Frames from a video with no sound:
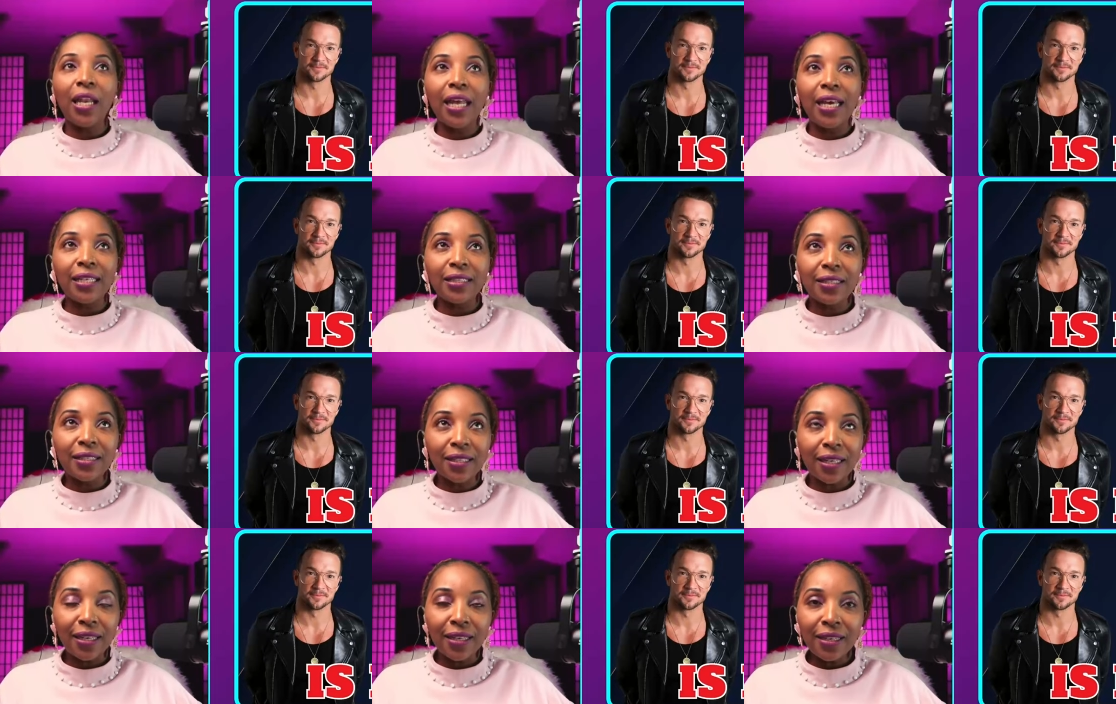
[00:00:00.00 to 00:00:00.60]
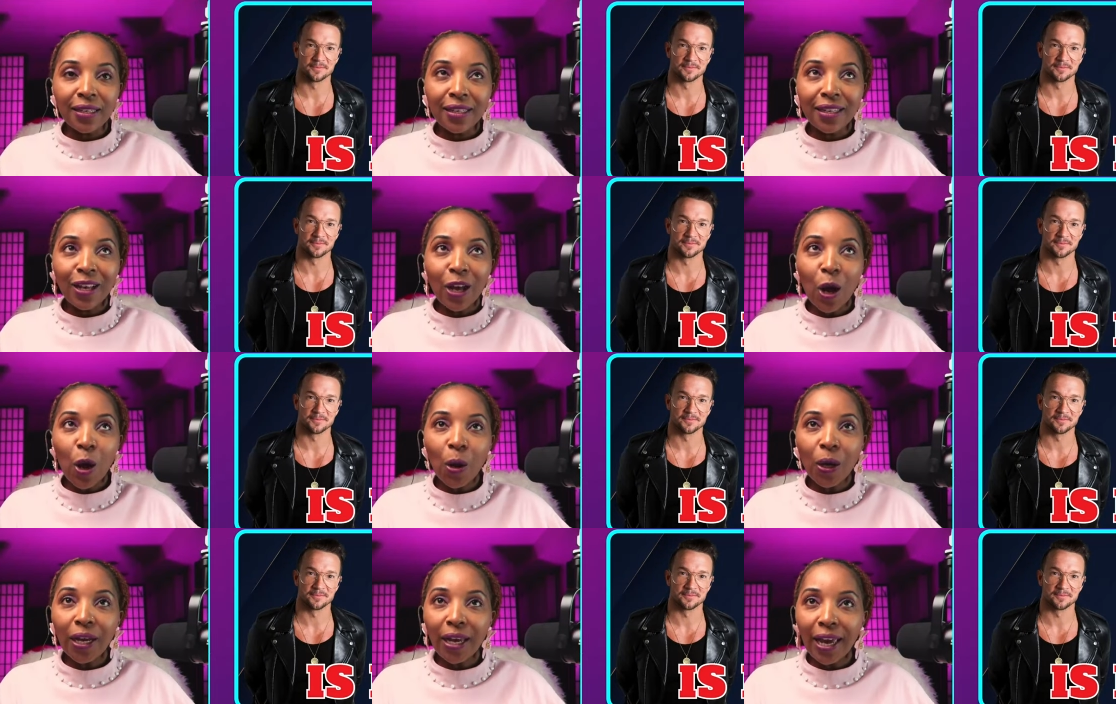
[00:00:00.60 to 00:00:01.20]
Speaker 1: Lentz,
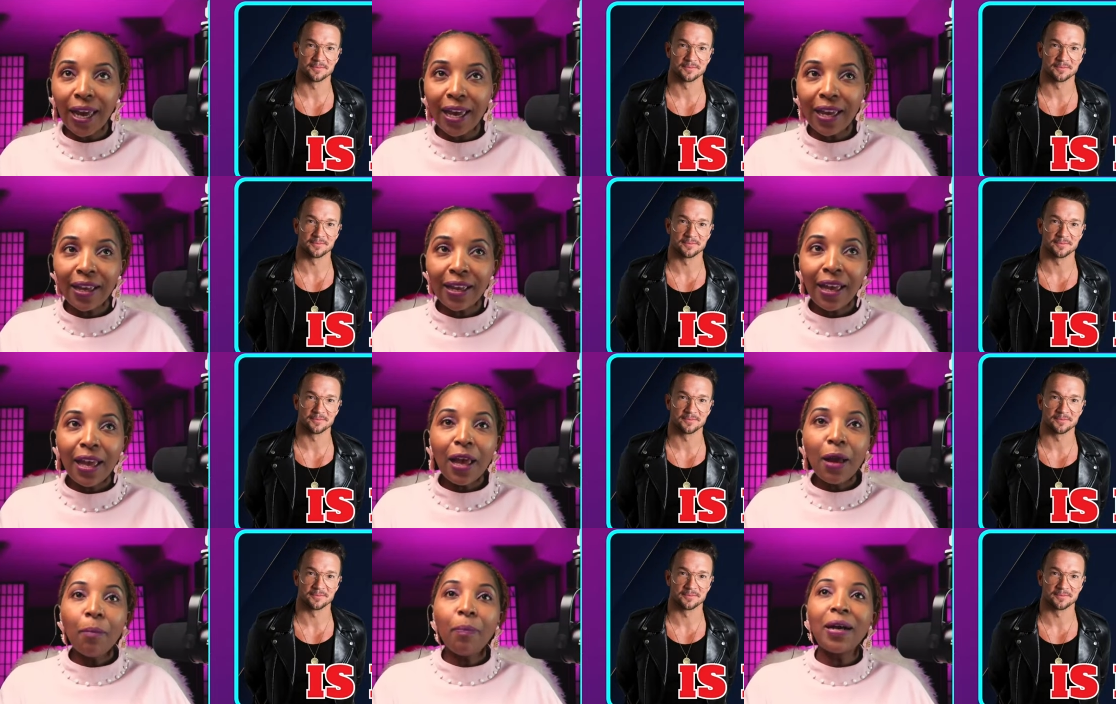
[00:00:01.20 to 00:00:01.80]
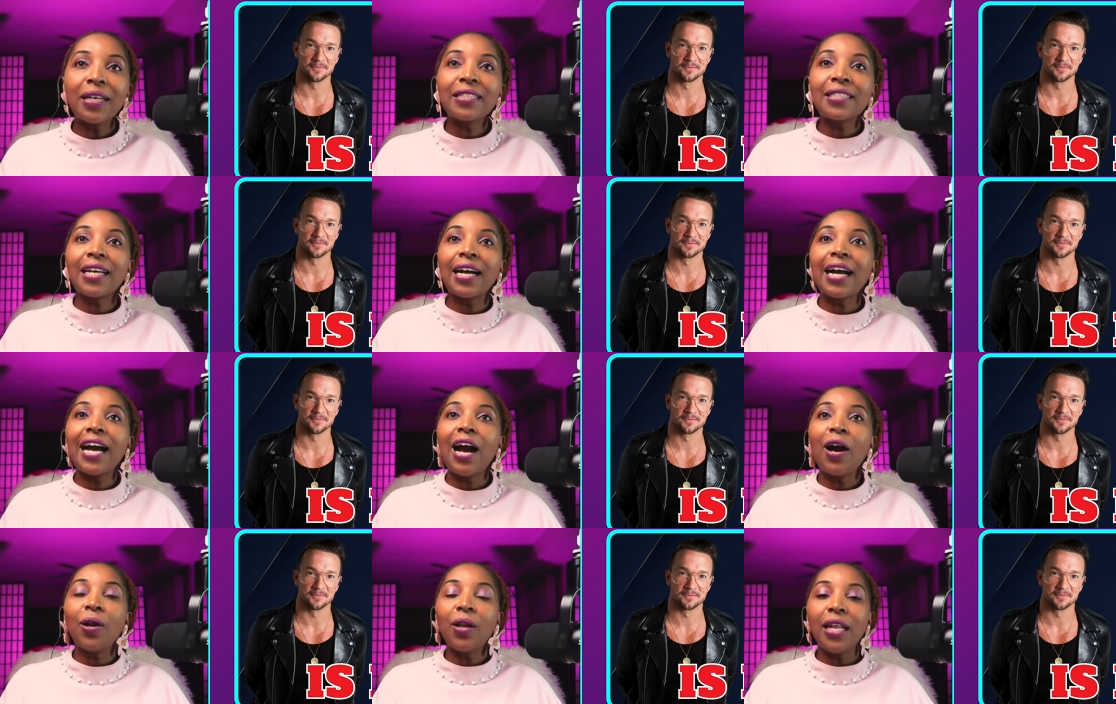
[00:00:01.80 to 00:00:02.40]
okay? Pastor
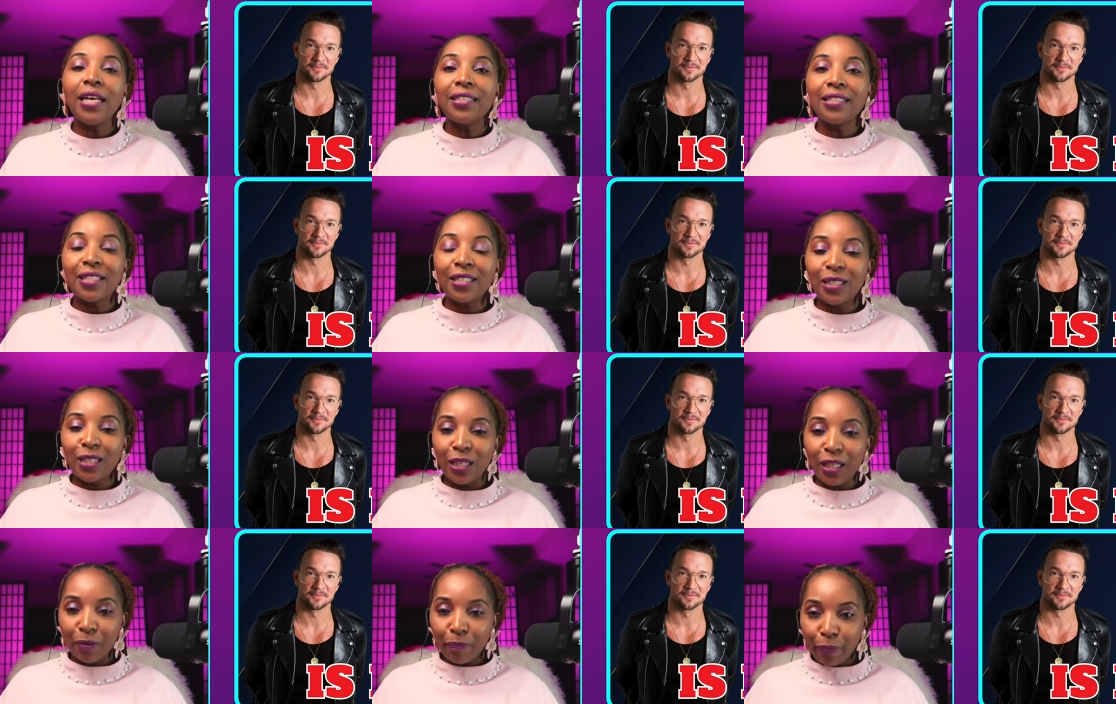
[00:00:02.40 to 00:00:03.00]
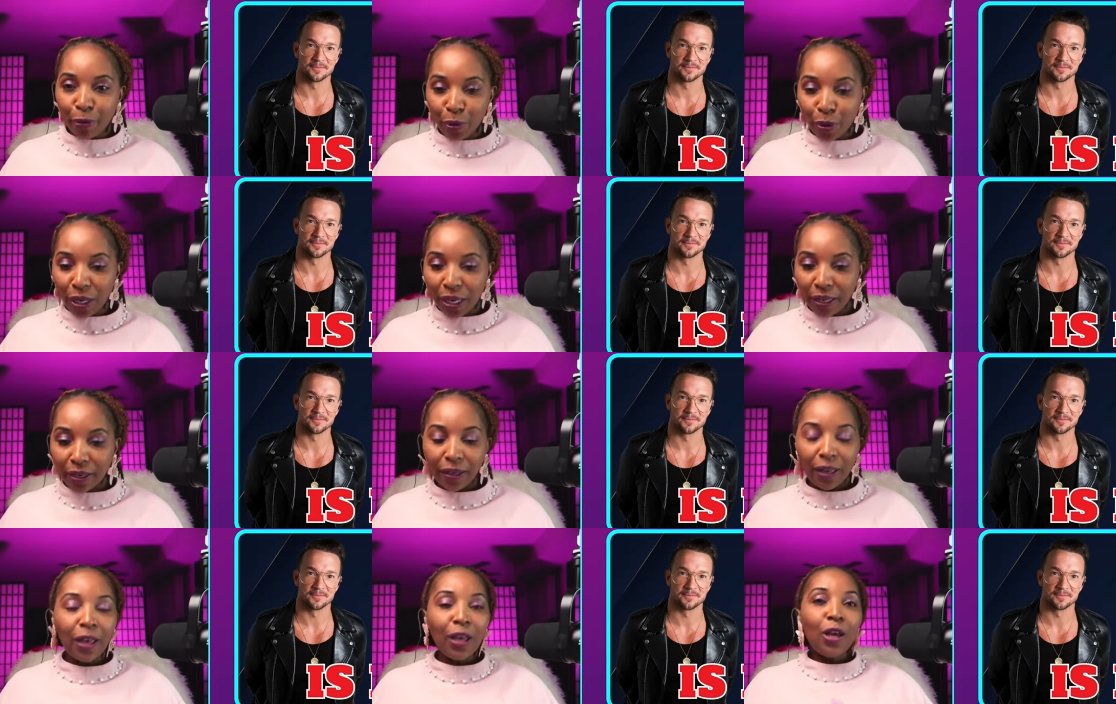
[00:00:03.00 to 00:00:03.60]
Carl Lentz is in the
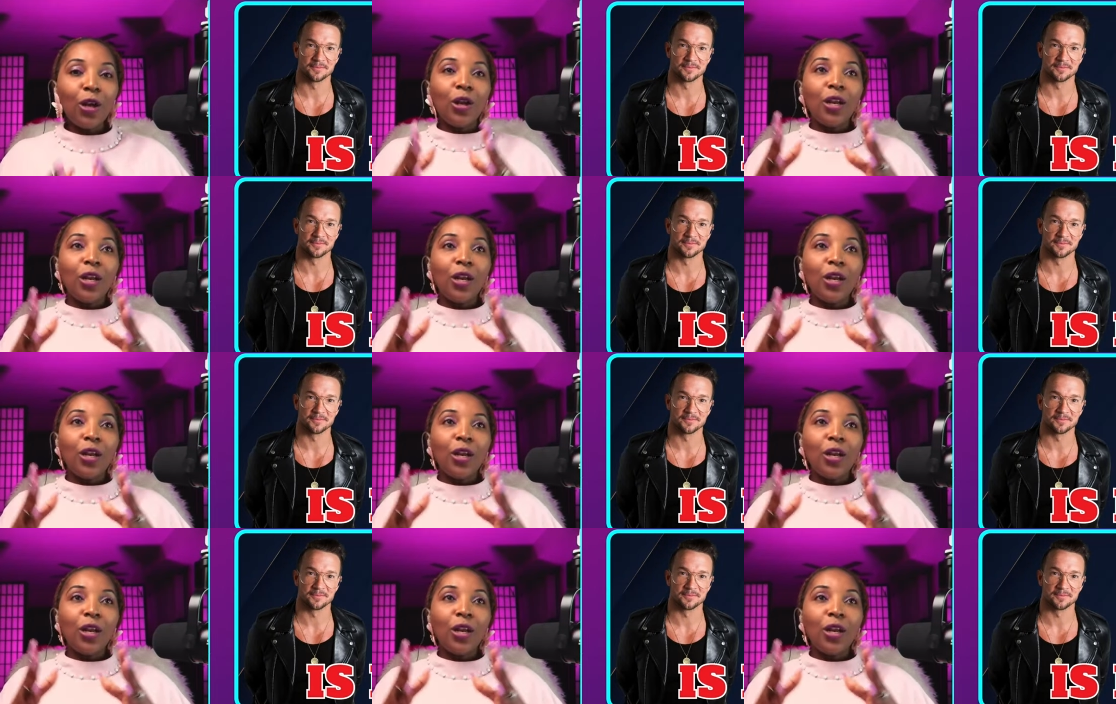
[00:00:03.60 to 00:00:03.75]
building.